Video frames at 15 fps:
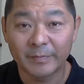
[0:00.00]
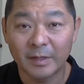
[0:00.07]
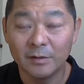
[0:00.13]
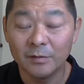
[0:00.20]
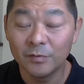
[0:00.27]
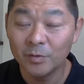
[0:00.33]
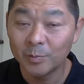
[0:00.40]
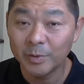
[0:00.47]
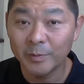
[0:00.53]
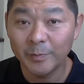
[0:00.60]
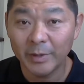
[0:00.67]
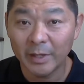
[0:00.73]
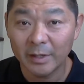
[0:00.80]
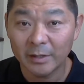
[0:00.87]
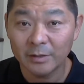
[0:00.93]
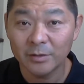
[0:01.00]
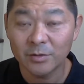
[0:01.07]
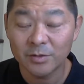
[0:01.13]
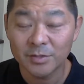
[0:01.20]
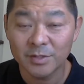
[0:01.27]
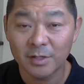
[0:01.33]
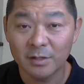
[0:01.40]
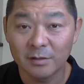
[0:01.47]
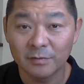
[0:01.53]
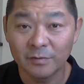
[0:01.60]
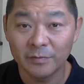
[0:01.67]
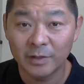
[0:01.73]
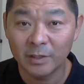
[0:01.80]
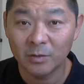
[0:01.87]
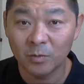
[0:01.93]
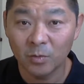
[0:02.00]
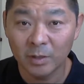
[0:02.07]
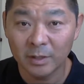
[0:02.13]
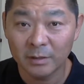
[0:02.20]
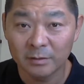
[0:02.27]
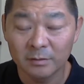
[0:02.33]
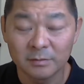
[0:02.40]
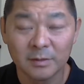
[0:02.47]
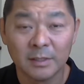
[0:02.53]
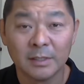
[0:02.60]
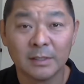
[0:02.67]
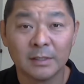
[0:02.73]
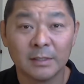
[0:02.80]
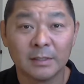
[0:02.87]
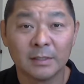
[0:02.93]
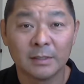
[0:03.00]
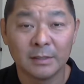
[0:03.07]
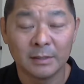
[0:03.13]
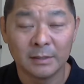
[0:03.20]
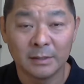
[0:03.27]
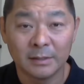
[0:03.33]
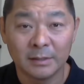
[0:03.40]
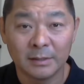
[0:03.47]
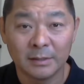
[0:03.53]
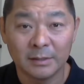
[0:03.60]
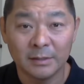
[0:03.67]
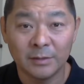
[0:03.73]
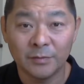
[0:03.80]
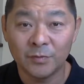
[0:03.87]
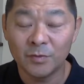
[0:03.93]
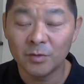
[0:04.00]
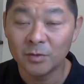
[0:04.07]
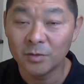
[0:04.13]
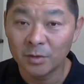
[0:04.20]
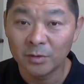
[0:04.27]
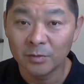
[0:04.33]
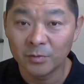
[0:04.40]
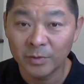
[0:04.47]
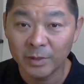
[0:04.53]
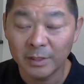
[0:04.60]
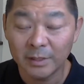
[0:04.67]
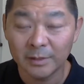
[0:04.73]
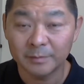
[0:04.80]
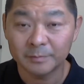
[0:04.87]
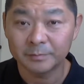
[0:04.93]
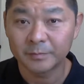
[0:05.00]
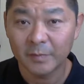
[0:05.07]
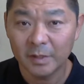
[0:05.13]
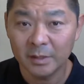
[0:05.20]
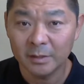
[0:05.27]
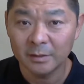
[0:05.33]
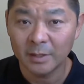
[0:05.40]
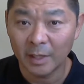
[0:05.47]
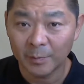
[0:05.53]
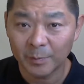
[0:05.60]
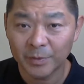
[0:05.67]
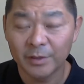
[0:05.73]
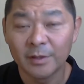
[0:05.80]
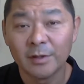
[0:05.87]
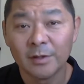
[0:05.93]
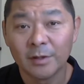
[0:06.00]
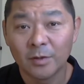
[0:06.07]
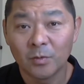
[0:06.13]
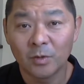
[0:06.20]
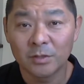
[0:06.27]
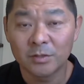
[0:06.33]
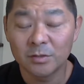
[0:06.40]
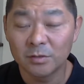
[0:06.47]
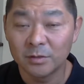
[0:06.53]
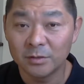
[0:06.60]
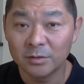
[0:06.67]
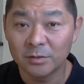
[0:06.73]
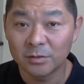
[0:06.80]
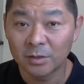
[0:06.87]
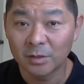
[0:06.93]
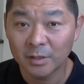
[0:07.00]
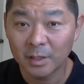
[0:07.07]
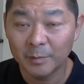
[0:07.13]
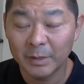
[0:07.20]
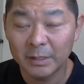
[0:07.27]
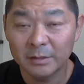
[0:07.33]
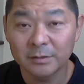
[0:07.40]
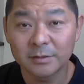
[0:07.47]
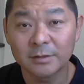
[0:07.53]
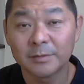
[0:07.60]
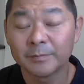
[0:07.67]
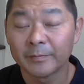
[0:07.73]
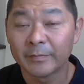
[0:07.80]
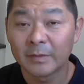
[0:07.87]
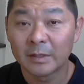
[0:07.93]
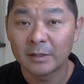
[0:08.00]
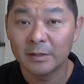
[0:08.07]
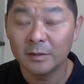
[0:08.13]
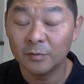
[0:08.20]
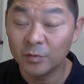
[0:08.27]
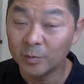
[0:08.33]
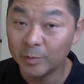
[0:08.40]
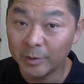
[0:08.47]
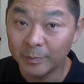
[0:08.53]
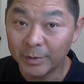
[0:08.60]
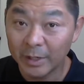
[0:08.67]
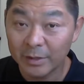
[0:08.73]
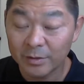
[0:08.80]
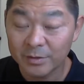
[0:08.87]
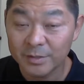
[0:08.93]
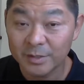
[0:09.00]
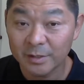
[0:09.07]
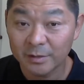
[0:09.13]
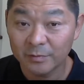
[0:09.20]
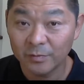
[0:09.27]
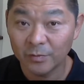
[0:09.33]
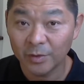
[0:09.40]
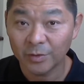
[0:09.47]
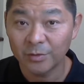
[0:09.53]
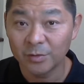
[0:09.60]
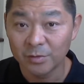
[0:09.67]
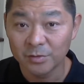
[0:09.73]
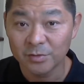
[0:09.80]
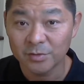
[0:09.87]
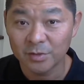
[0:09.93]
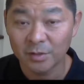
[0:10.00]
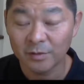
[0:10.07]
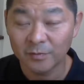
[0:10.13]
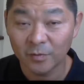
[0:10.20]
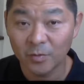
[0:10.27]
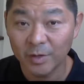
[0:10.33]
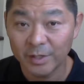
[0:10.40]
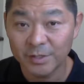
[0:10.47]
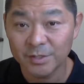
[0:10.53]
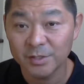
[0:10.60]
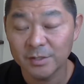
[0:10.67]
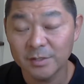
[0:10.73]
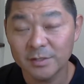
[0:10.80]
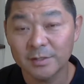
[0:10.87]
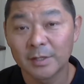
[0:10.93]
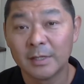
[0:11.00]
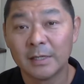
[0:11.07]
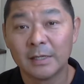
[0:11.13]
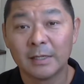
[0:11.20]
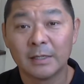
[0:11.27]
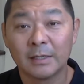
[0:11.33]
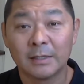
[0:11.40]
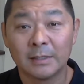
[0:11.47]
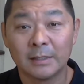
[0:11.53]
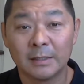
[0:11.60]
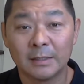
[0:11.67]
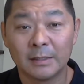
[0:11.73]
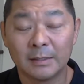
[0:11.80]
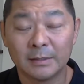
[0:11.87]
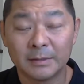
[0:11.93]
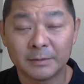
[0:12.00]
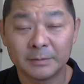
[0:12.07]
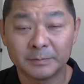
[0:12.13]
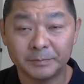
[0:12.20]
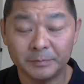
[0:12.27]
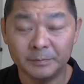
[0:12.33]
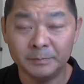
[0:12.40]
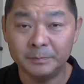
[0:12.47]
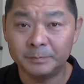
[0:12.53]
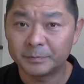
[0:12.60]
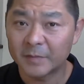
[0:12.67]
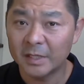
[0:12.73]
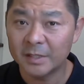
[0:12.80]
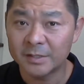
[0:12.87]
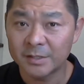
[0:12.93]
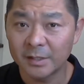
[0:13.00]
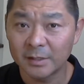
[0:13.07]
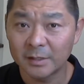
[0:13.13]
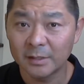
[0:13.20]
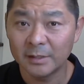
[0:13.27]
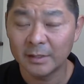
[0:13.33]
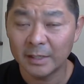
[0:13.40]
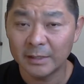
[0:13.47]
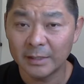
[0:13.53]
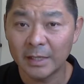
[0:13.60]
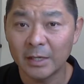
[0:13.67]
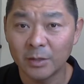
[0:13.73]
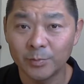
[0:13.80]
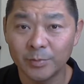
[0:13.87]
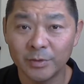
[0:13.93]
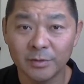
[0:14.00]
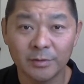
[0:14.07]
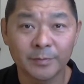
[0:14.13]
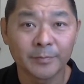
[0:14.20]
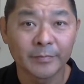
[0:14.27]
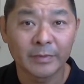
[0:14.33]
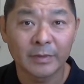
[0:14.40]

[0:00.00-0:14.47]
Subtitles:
if you prepare yourself very well, if you know really in depth what you're going to talk about, if you prepare yourself with those sort of questions, it certainly can help you